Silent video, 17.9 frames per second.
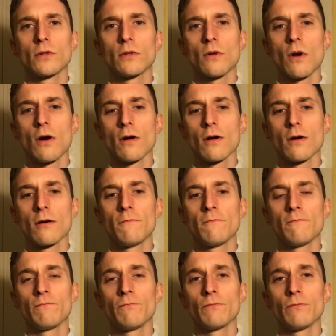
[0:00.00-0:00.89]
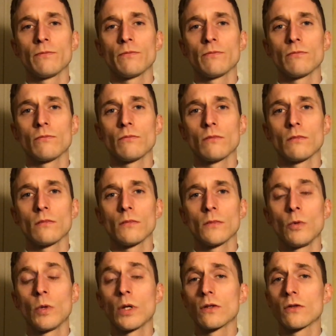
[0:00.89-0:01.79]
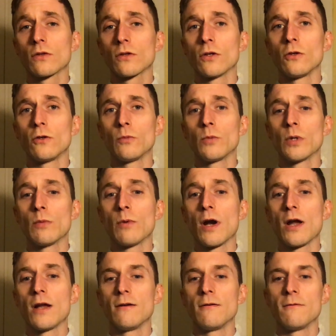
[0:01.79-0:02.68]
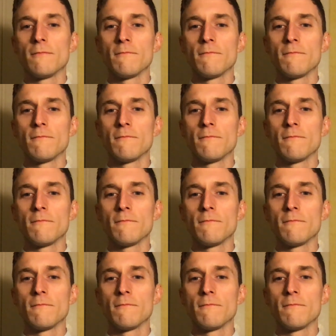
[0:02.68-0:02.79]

dark, we can still be bright.